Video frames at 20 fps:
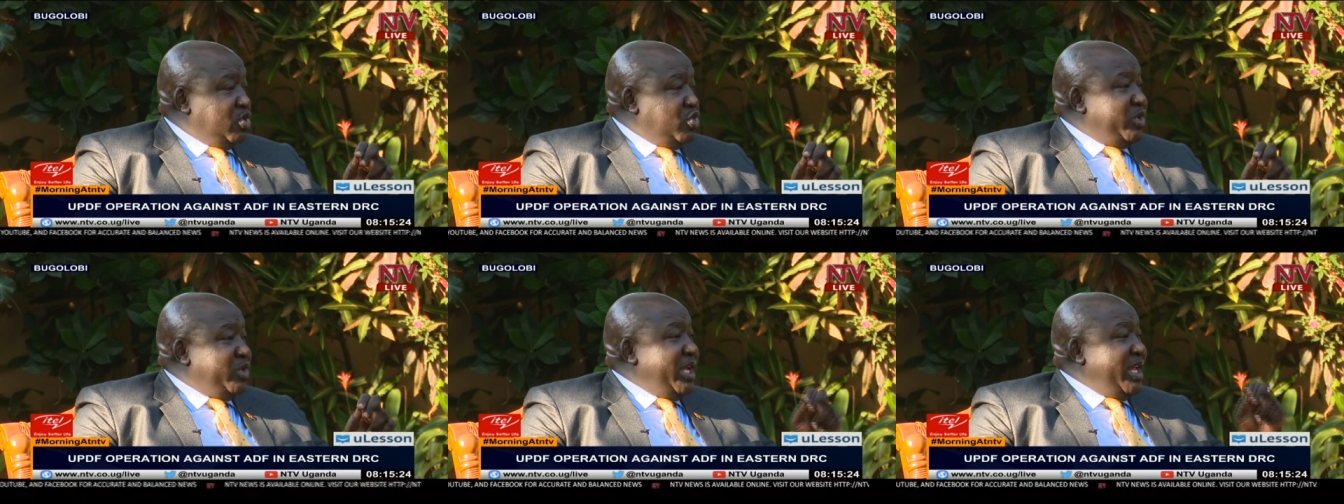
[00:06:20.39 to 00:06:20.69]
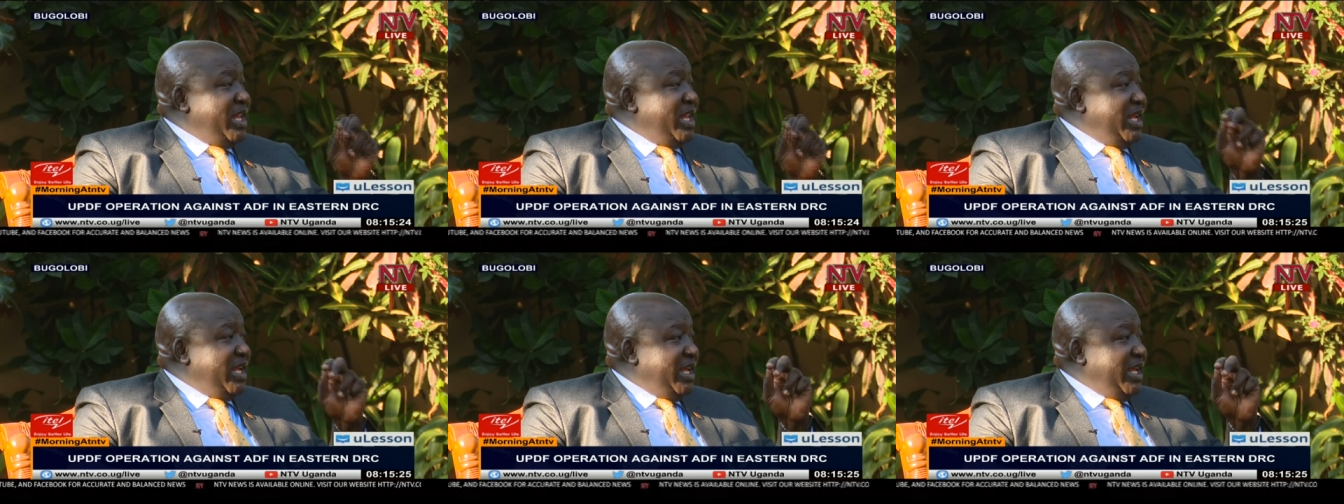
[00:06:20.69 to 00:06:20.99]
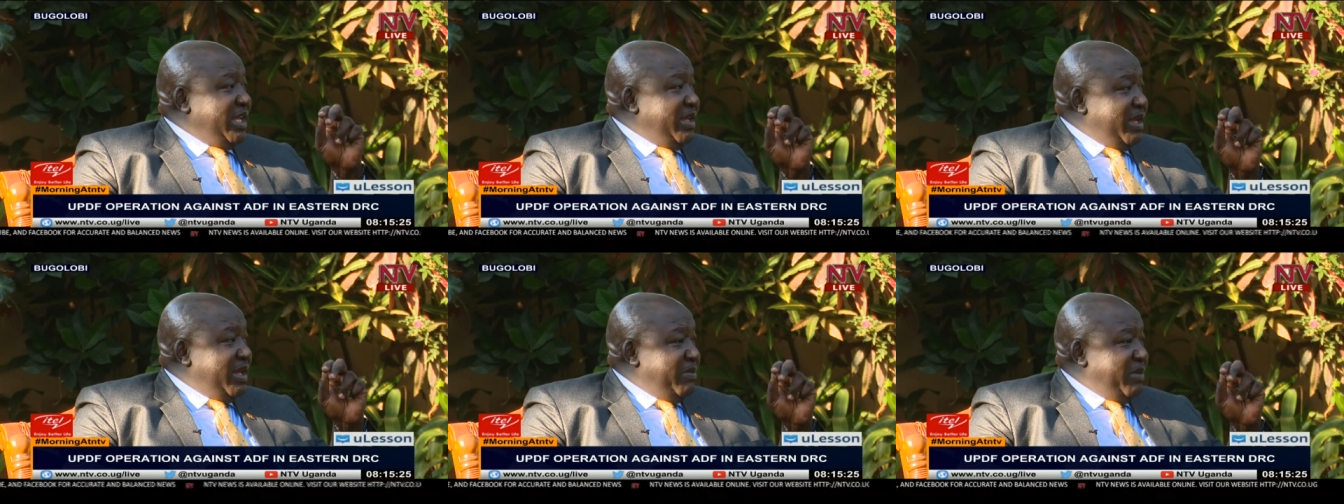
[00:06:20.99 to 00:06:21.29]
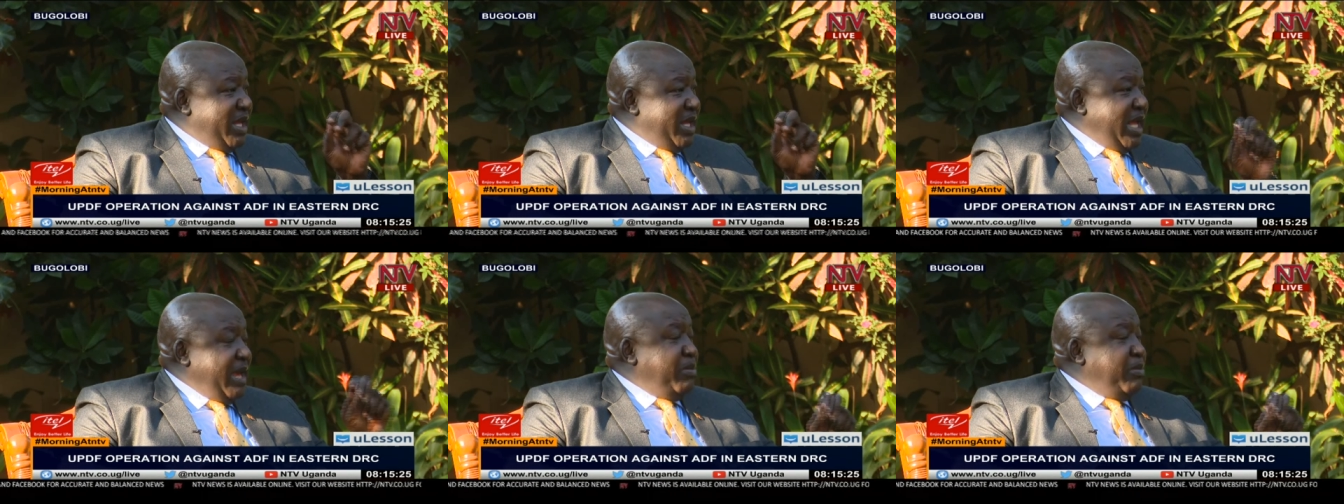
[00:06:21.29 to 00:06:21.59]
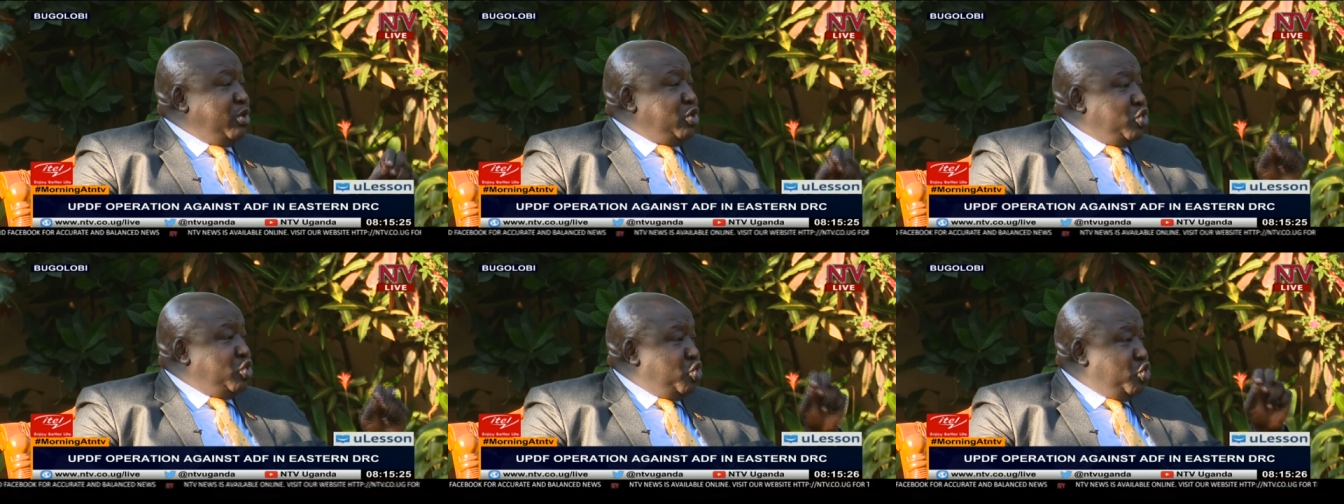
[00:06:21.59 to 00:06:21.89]
to then be
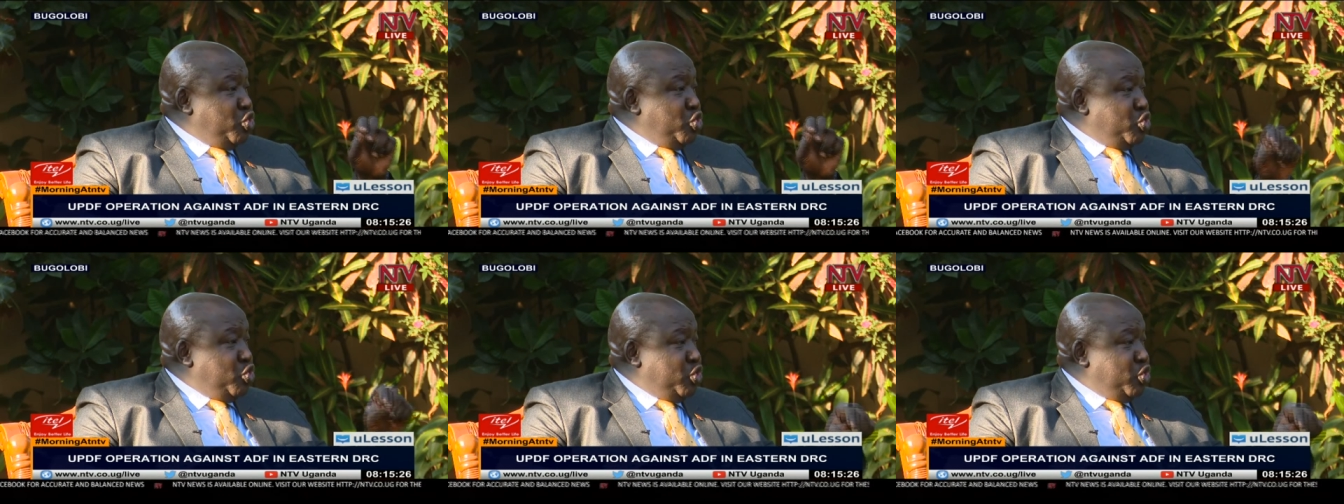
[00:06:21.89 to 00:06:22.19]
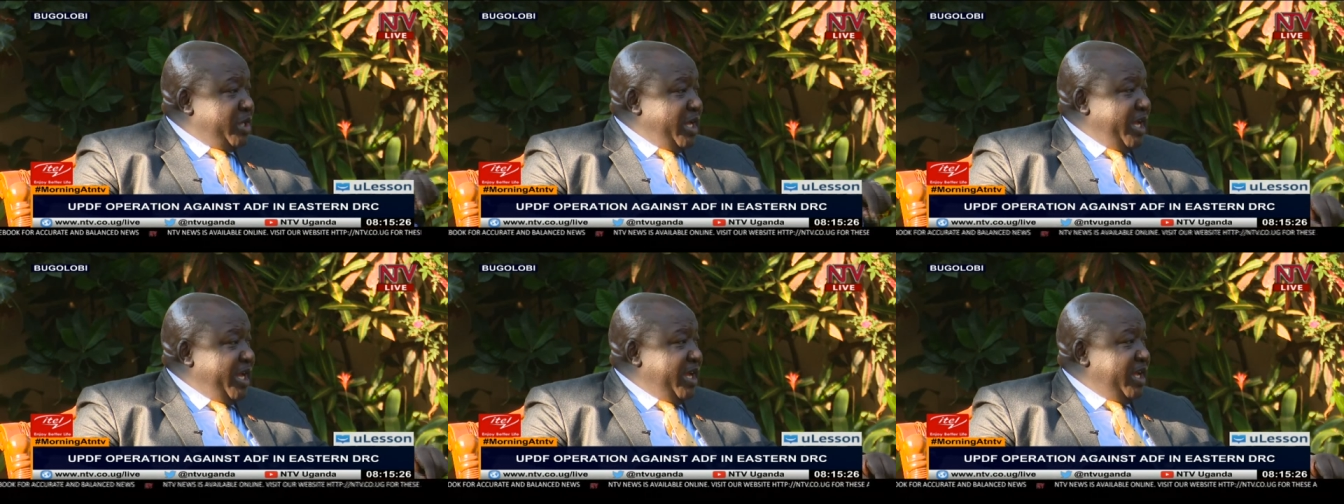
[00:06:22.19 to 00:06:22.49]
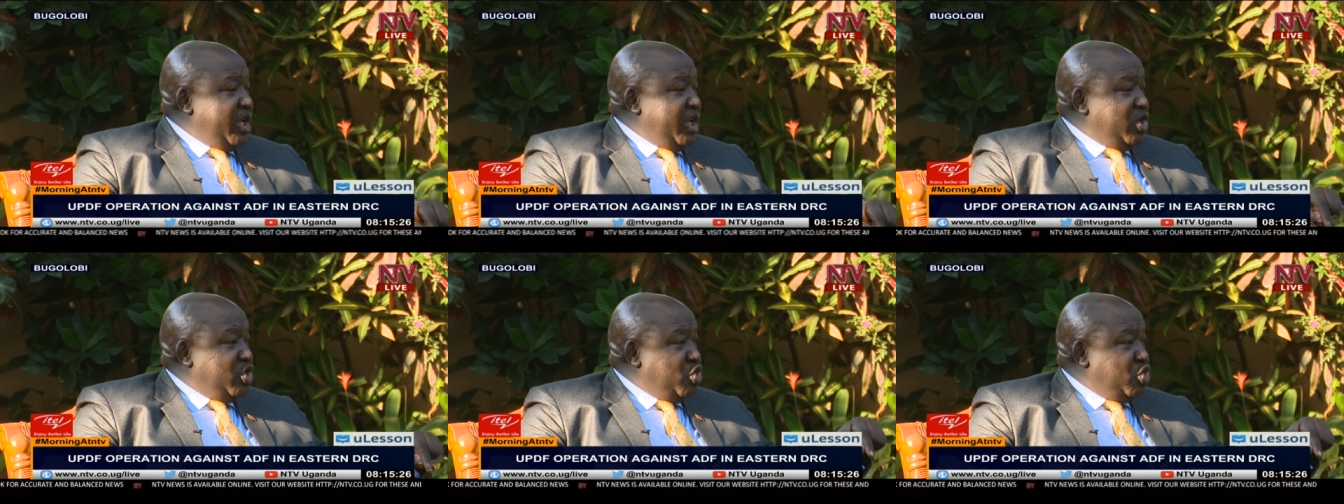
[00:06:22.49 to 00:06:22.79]
able to do, do, they,